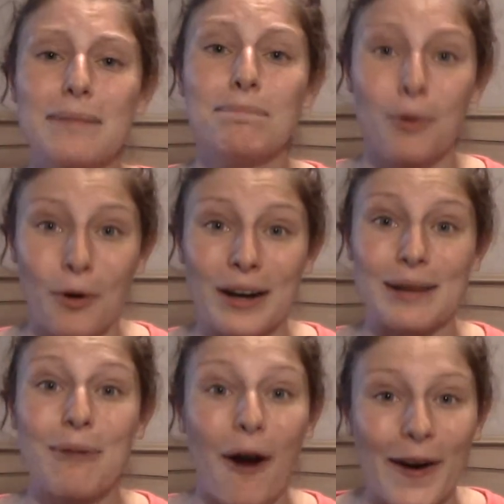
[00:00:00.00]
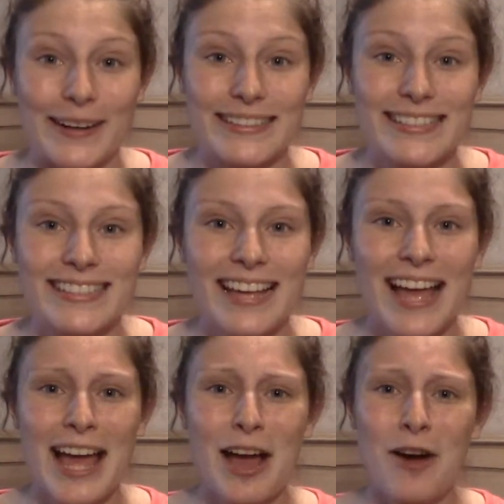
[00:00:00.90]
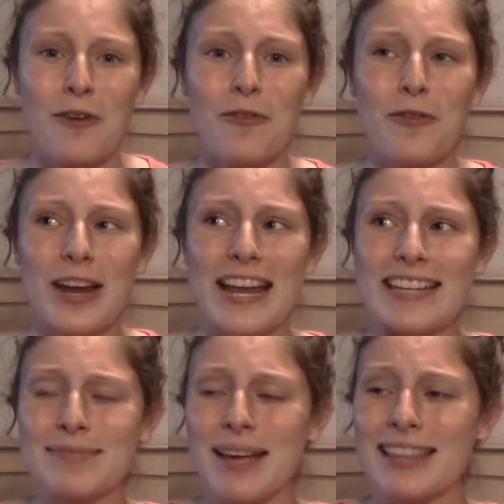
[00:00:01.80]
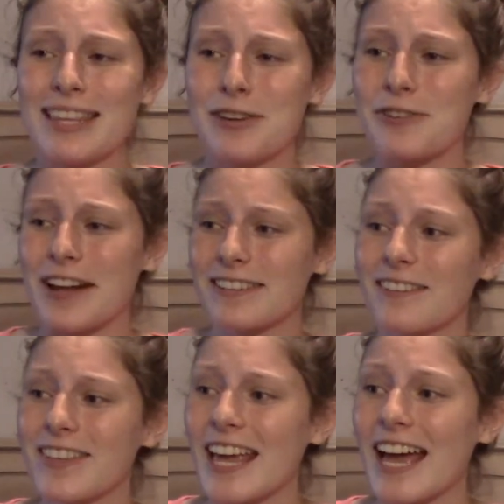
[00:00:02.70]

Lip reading: boring parts. we spent the rest of the